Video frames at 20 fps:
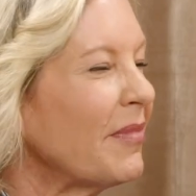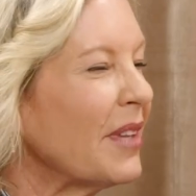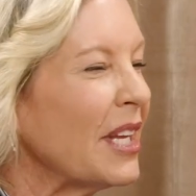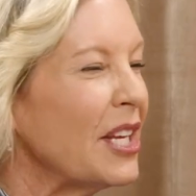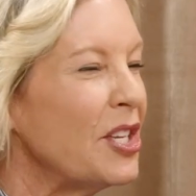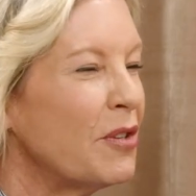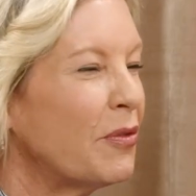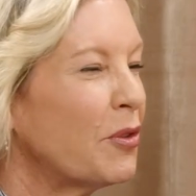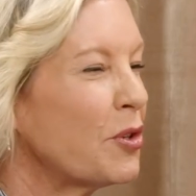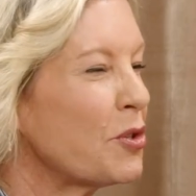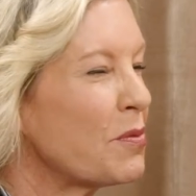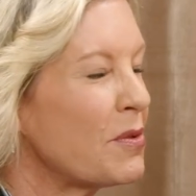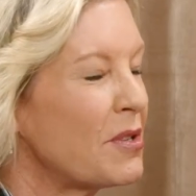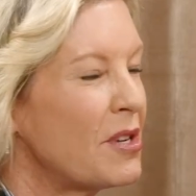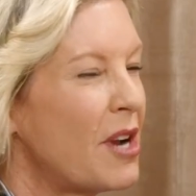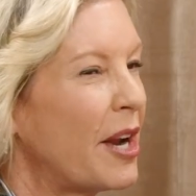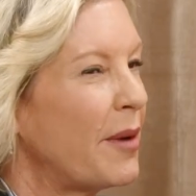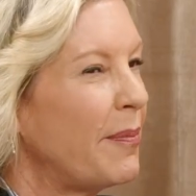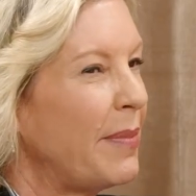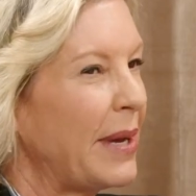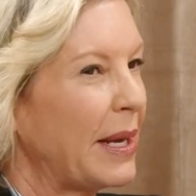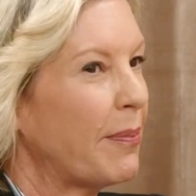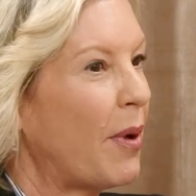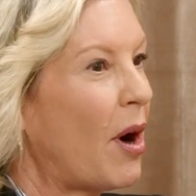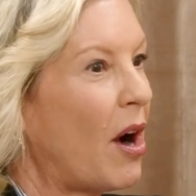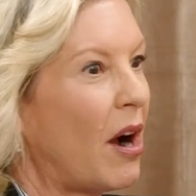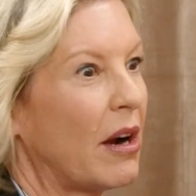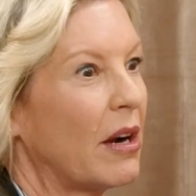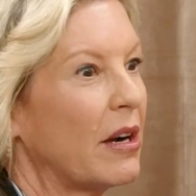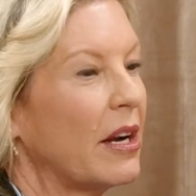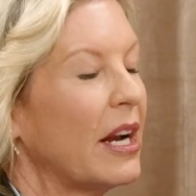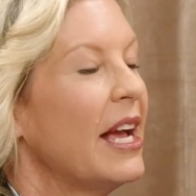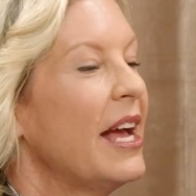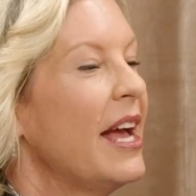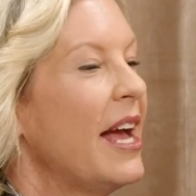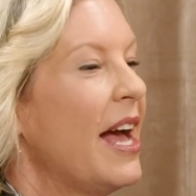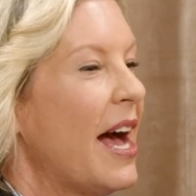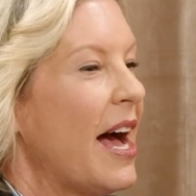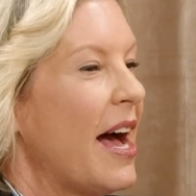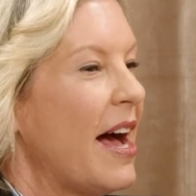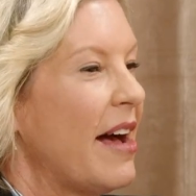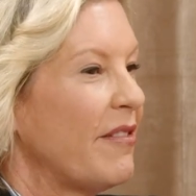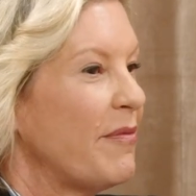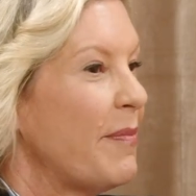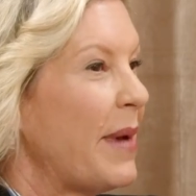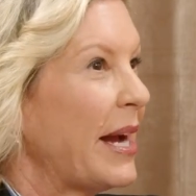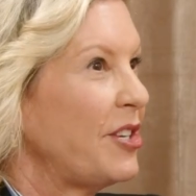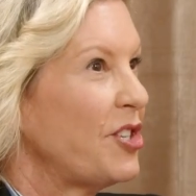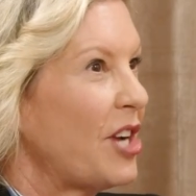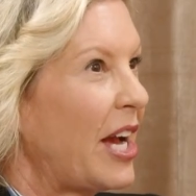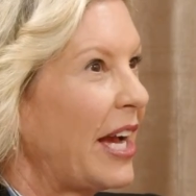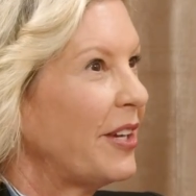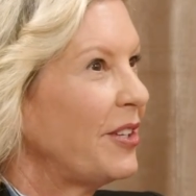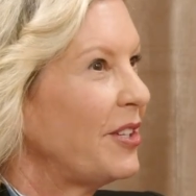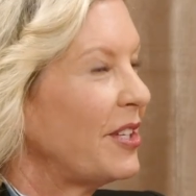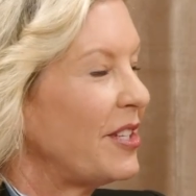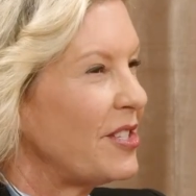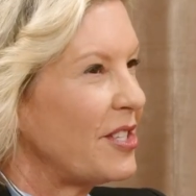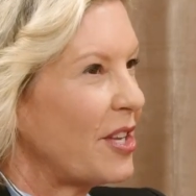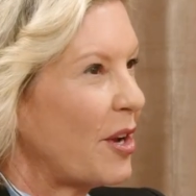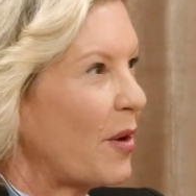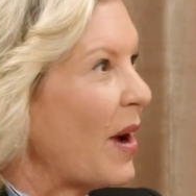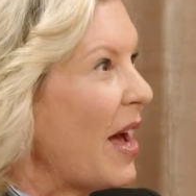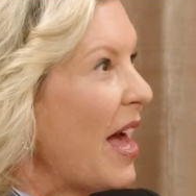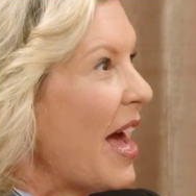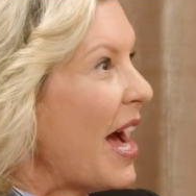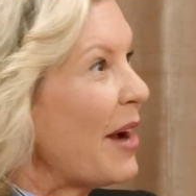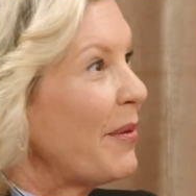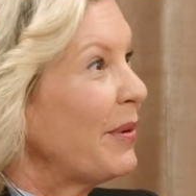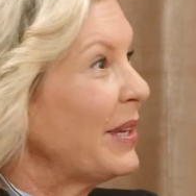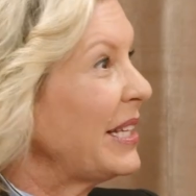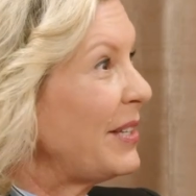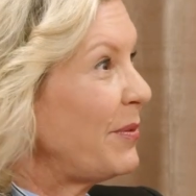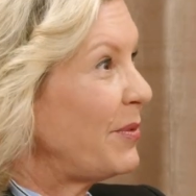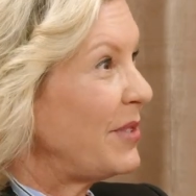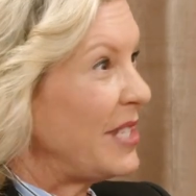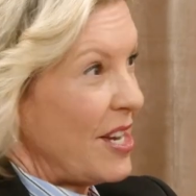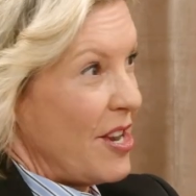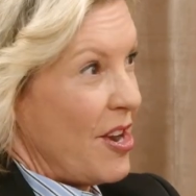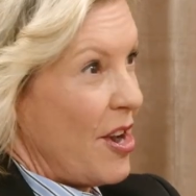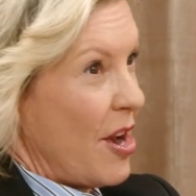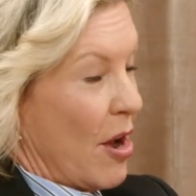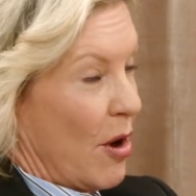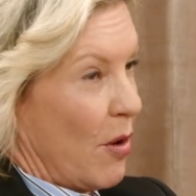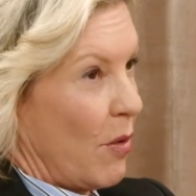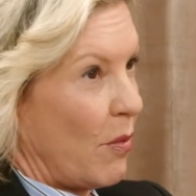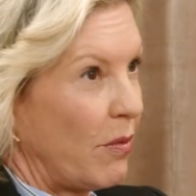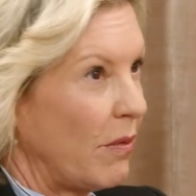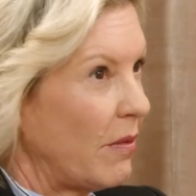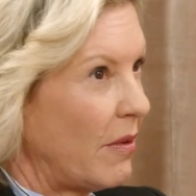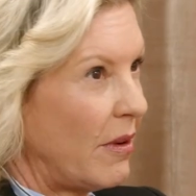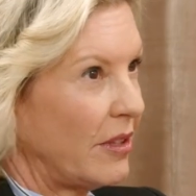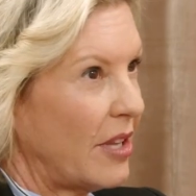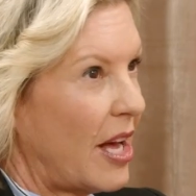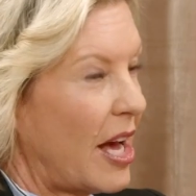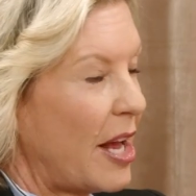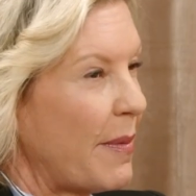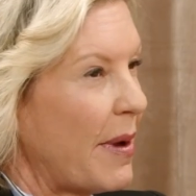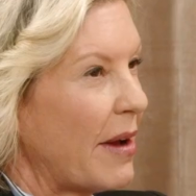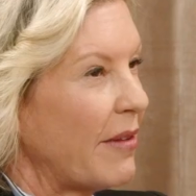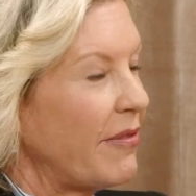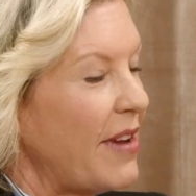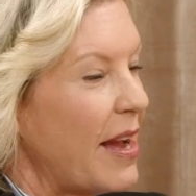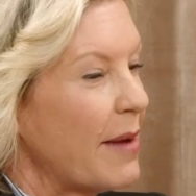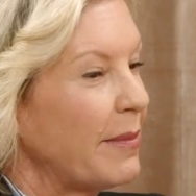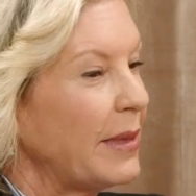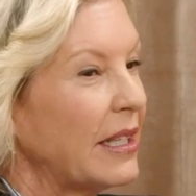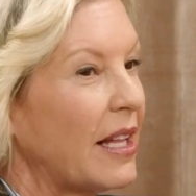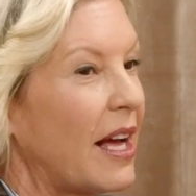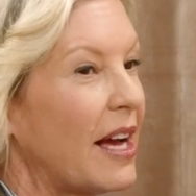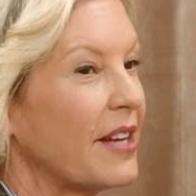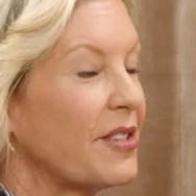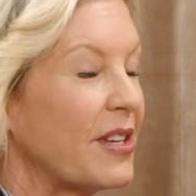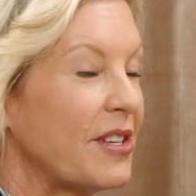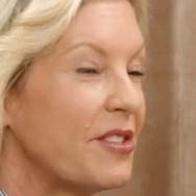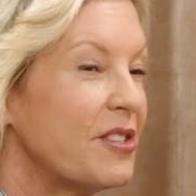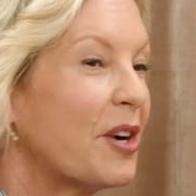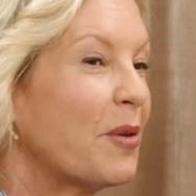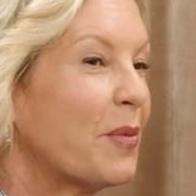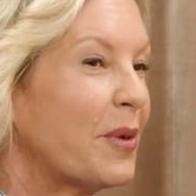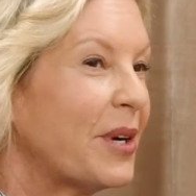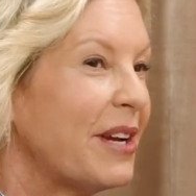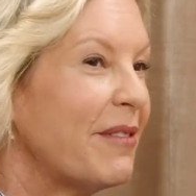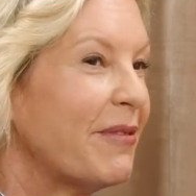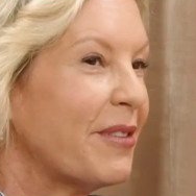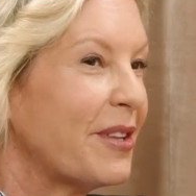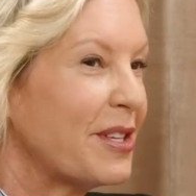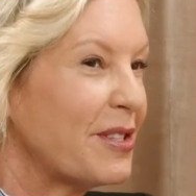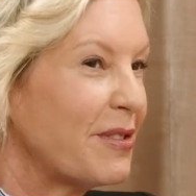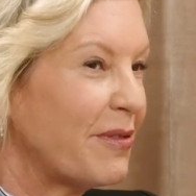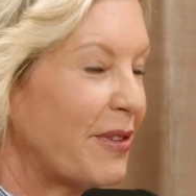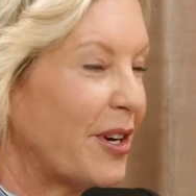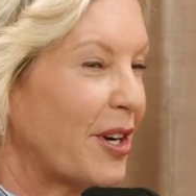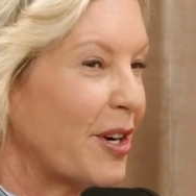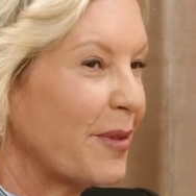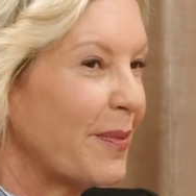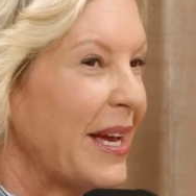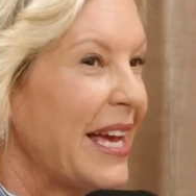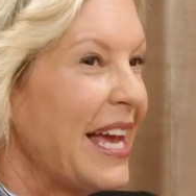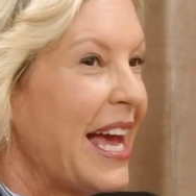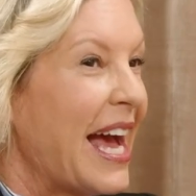Divorce was not a big part of my childhood. So I really didn't know a lot about family law. So I started working for this firm.